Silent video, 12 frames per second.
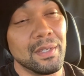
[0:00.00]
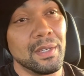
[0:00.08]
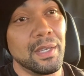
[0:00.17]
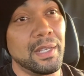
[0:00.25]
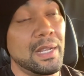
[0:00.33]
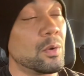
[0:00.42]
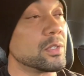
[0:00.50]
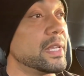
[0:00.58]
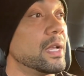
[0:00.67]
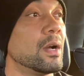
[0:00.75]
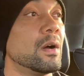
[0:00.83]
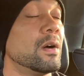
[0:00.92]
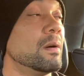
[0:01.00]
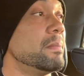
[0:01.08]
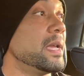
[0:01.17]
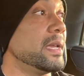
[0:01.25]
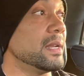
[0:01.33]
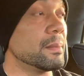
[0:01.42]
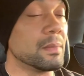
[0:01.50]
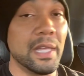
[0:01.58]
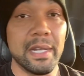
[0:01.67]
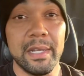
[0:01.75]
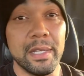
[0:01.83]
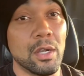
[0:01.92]
And I was like, oh man, I'm glad
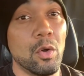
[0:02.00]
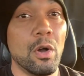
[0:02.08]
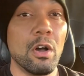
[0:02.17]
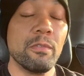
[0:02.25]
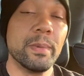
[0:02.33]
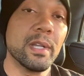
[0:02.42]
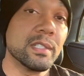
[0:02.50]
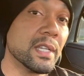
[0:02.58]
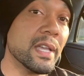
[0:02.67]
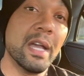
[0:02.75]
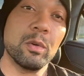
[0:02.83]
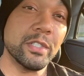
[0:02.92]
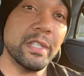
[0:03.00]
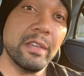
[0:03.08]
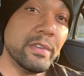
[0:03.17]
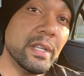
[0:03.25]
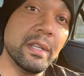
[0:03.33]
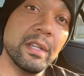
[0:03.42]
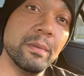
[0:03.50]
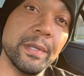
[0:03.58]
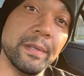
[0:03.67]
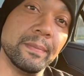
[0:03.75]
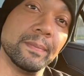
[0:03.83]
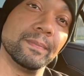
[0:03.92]
I didn't go off because the guy was deaf. He didn't hear me.
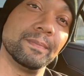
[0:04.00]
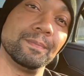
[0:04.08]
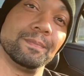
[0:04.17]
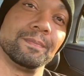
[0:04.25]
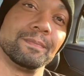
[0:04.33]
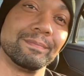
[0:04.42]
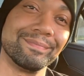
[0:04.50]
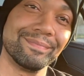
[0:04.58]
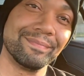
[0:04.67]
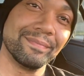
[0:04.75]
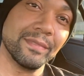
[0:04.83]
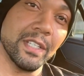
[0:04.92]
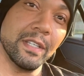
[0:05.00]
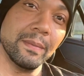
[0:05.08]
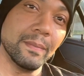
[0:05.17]
See?